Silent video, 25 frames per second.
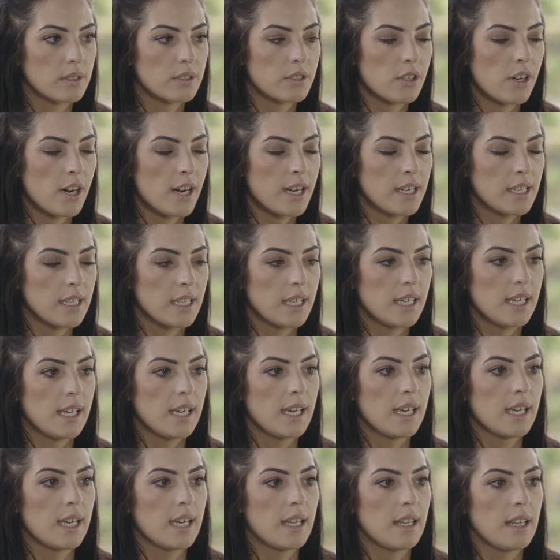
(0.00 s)

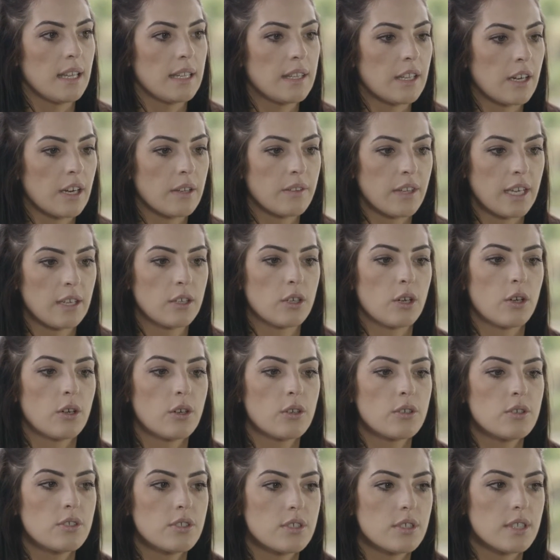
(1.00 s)
that
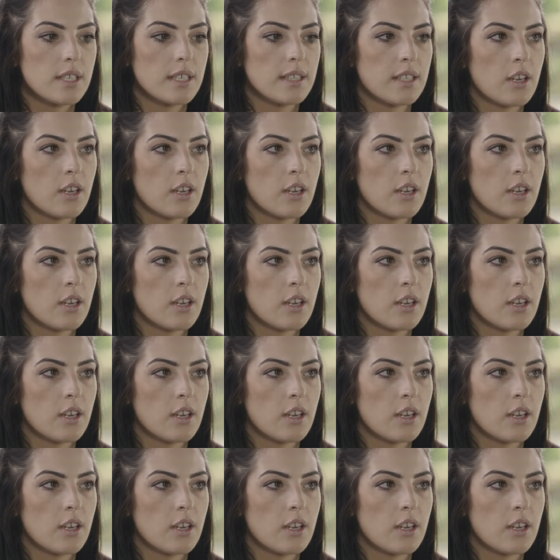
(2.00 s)
used.